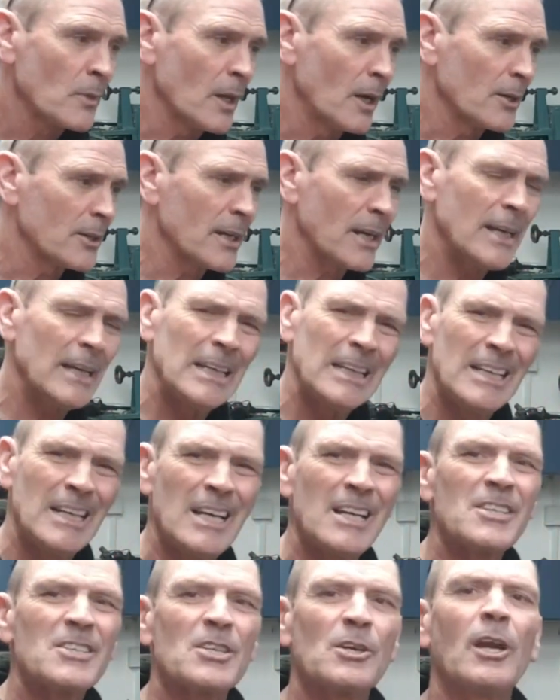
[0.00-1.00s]
Okay,
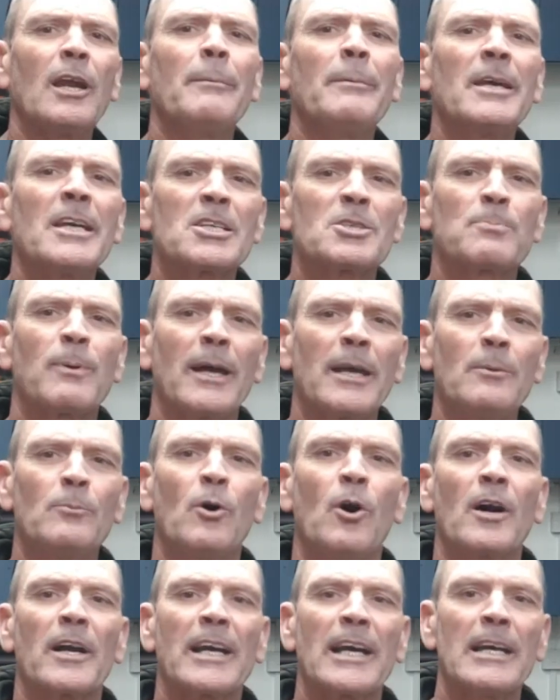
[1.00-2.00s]
so let me explain
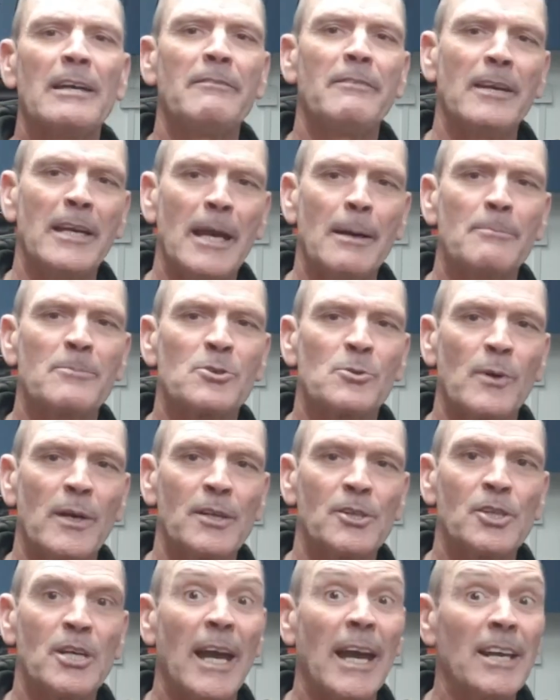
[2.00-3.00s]
what a K V M
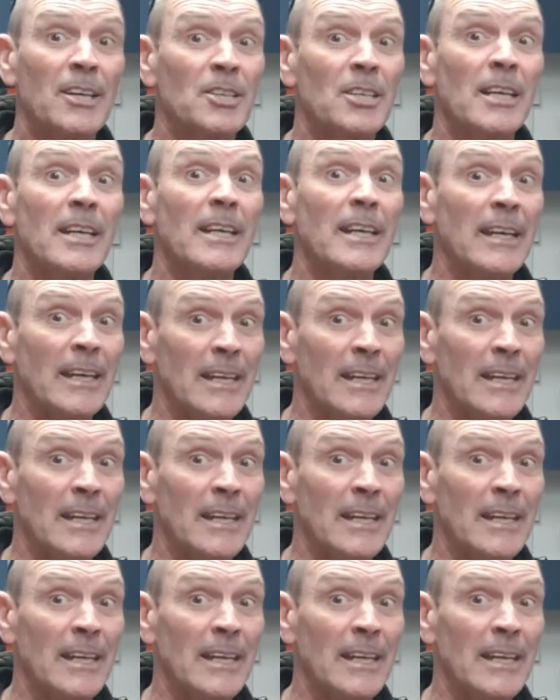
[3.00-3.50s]
switch actually